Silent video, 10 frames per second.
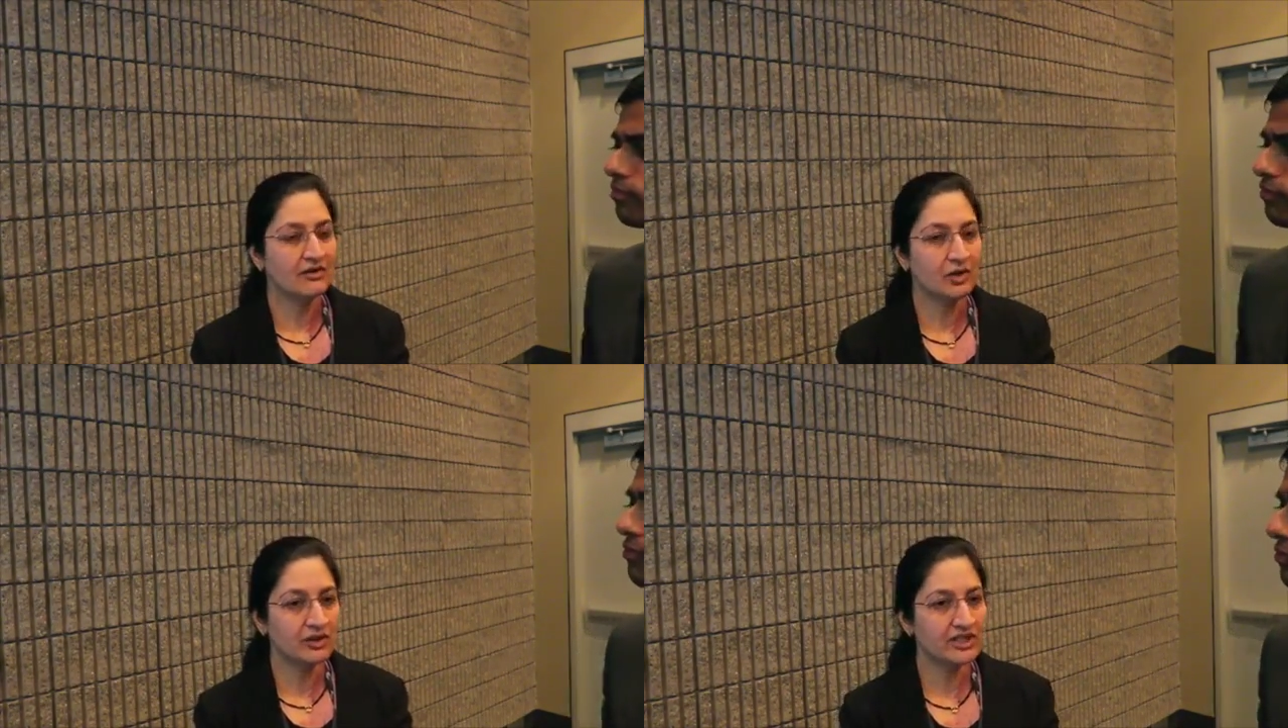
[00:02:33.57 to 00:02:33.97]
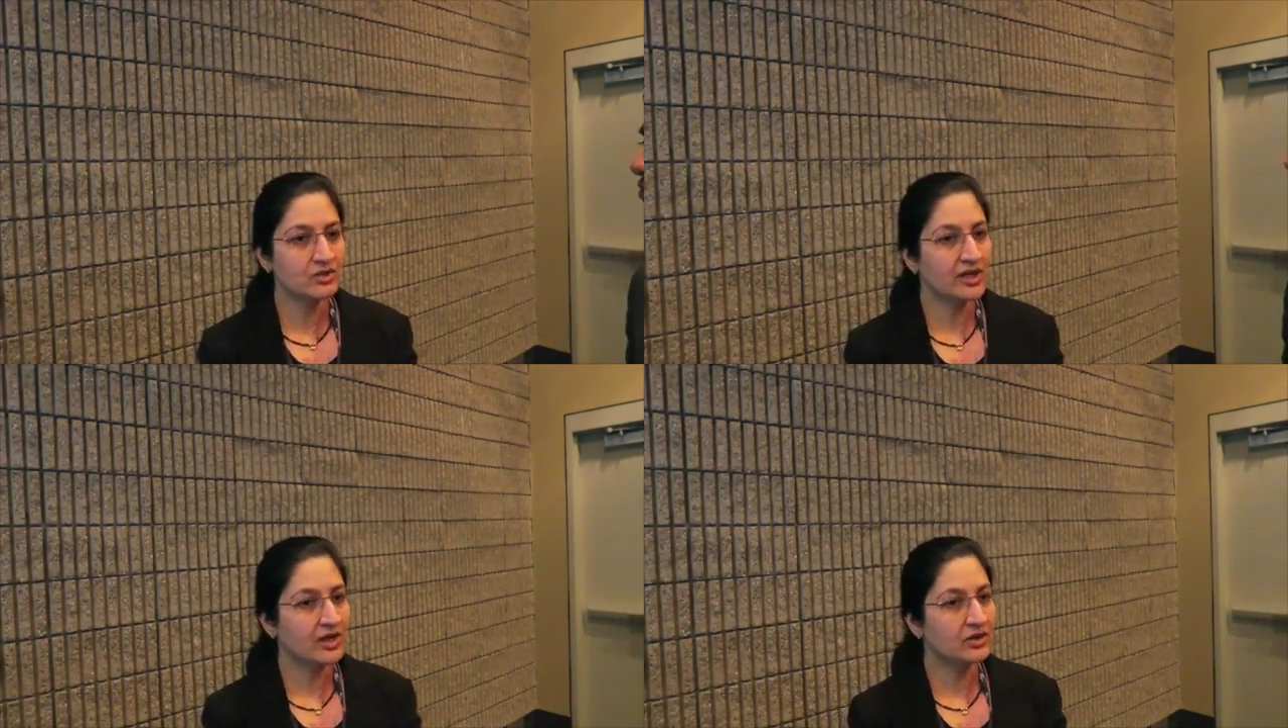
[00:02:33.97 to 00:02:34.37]
We only
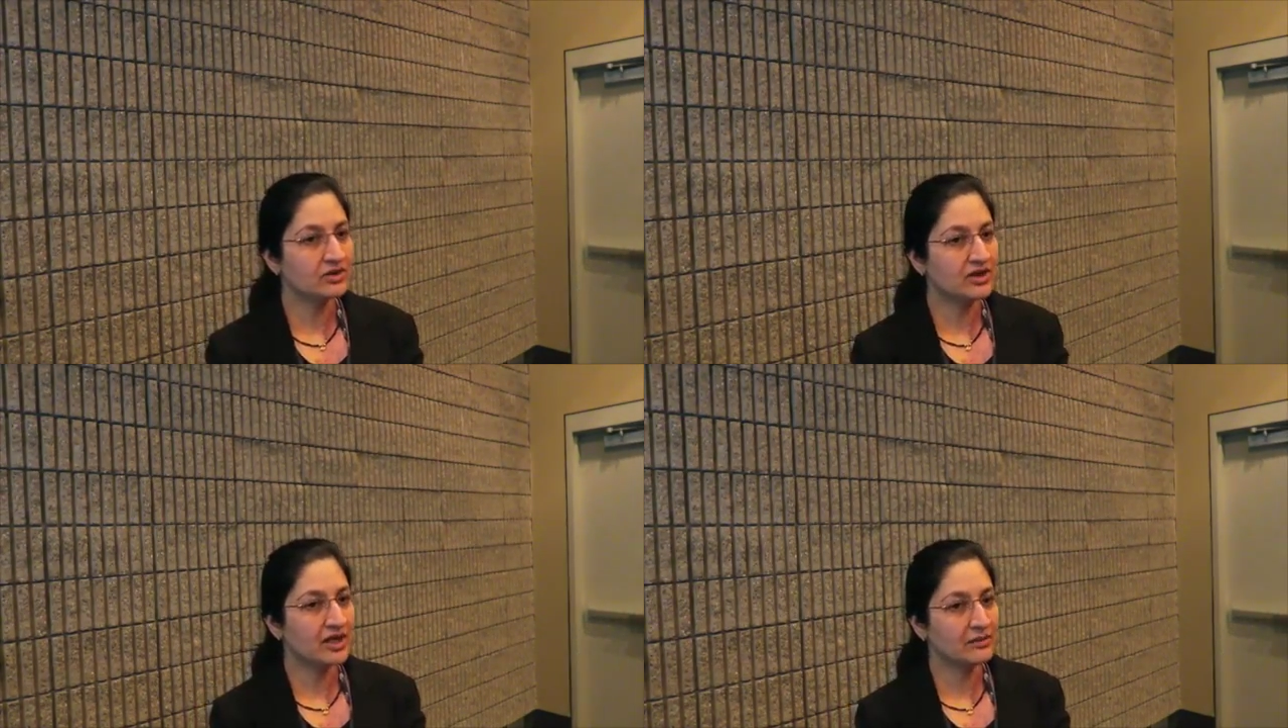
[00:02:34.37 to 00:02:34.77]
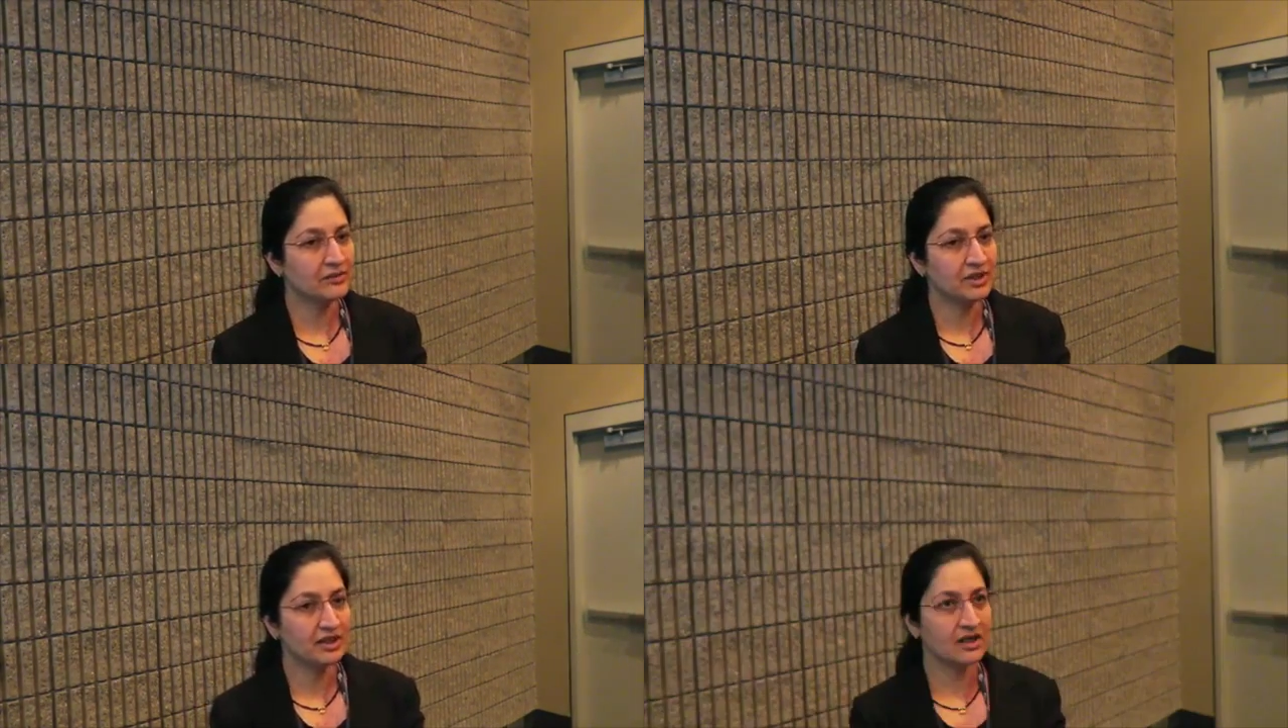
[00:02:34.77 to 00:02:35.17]
do
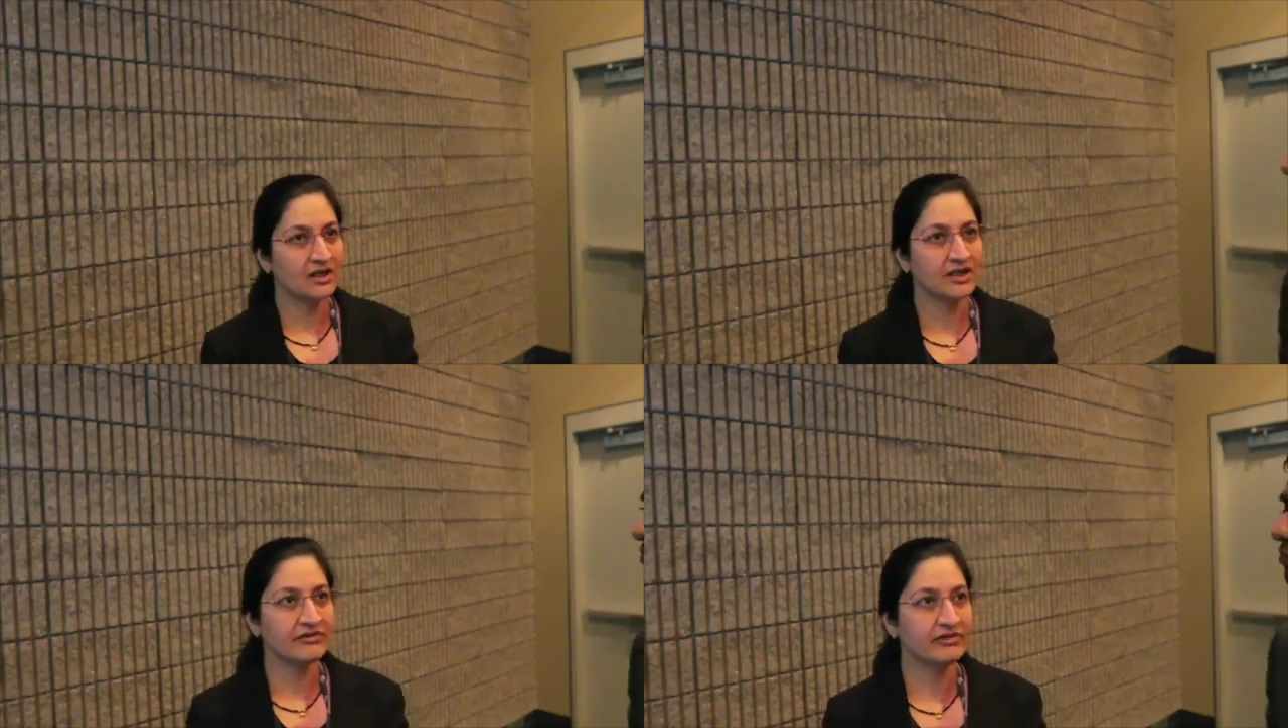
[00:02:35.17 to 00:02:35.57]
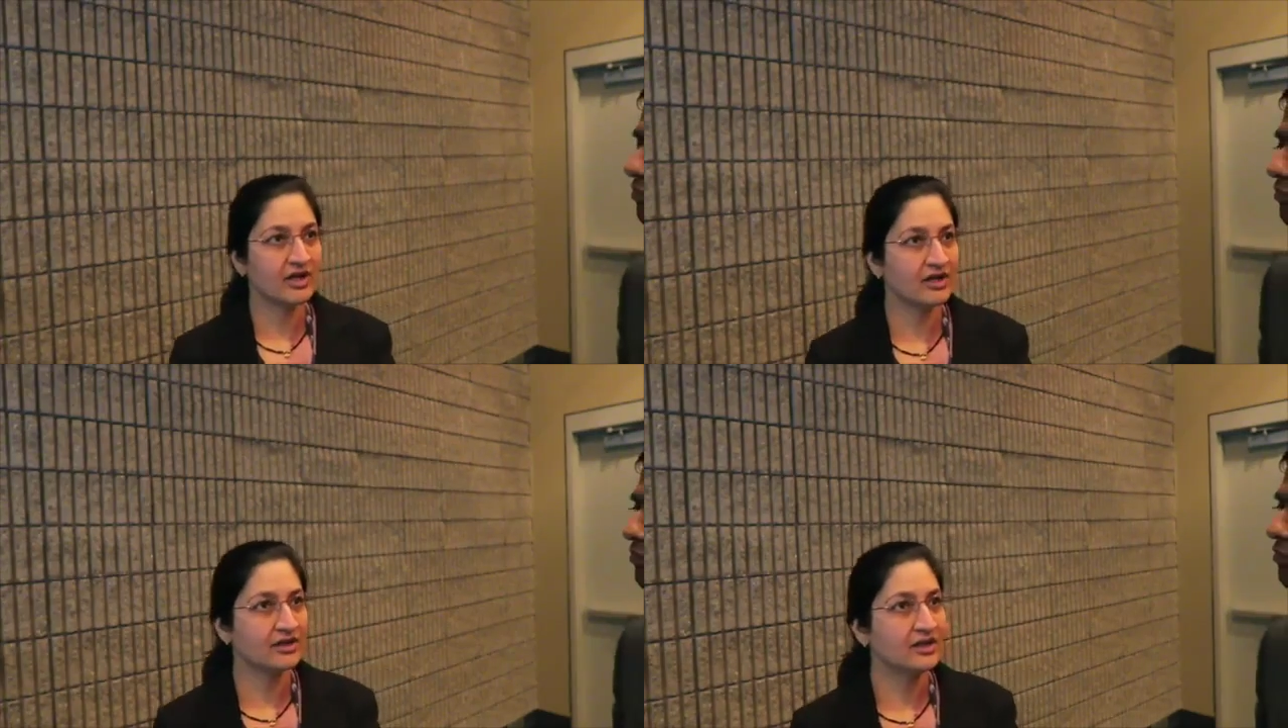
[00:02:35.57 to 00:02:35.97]
aortogram if
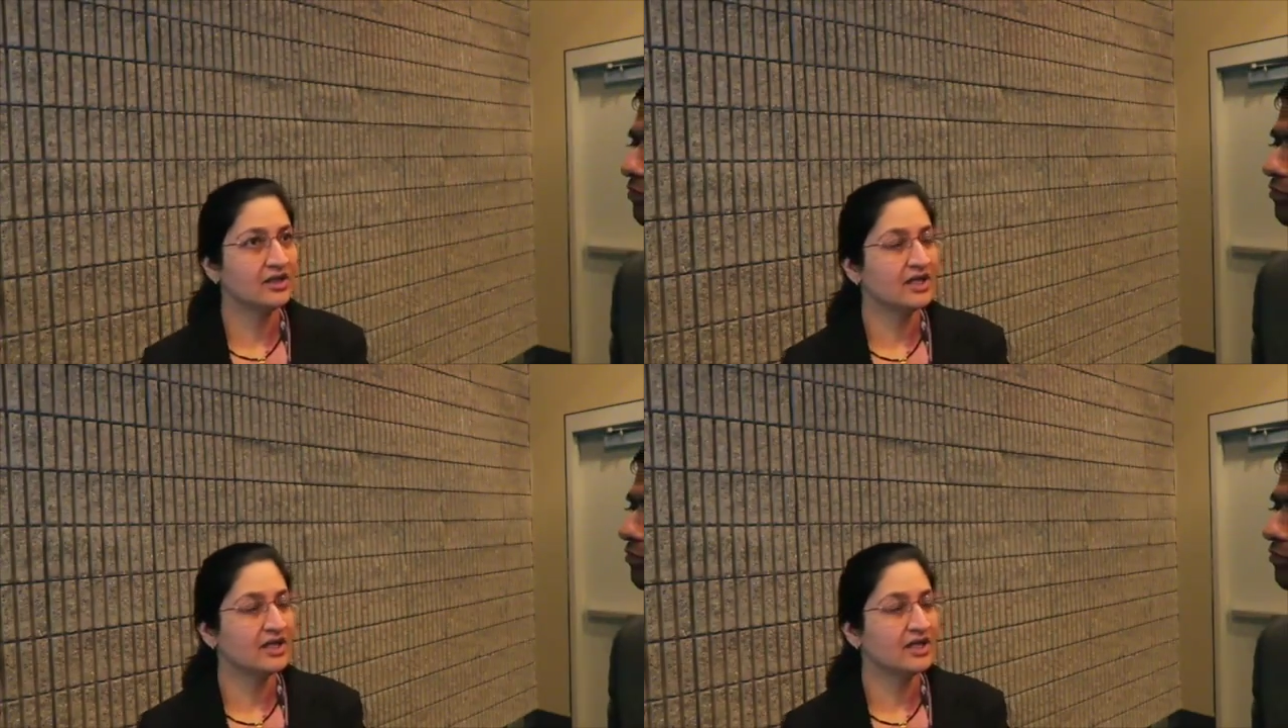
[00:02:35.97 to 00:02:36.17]
we are